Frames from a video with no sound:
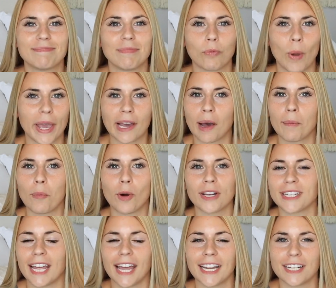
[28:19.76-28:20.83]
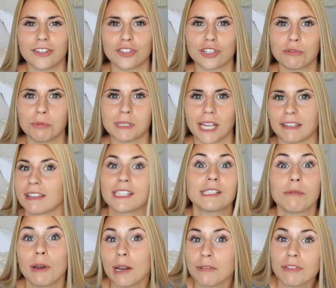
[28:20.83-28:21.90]
wake up one day and just was like, this
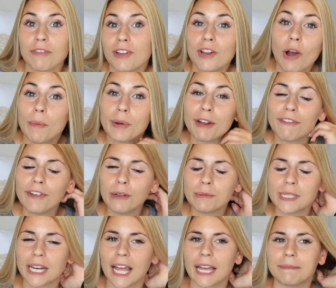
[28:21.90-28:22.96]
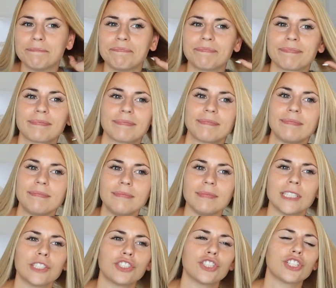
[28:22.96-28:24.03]
is what the video I'm gonna film today.
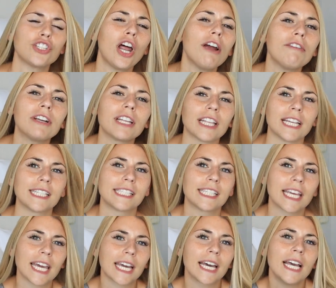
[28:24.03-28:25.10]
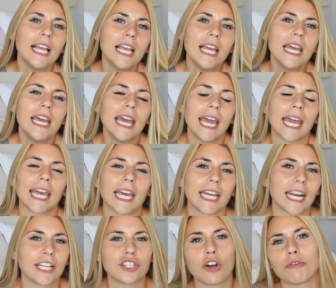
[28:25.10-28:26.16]
It's just not realistic,
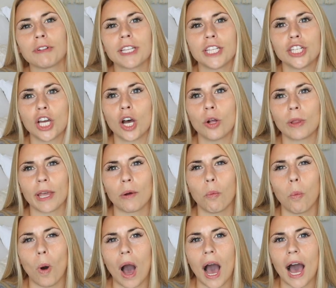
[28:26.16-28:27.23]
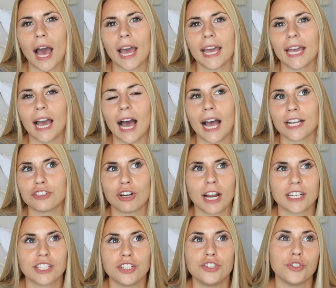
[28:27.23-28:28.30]
and I don't really know like why I
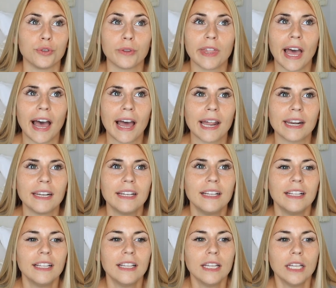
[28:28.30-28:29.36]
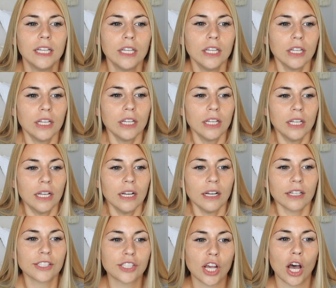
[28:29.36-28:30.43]
tried to do that.
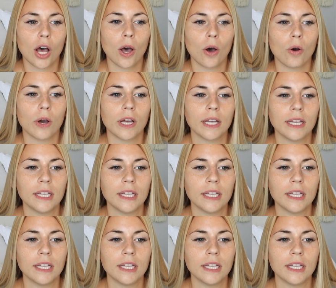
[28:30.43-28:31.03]
So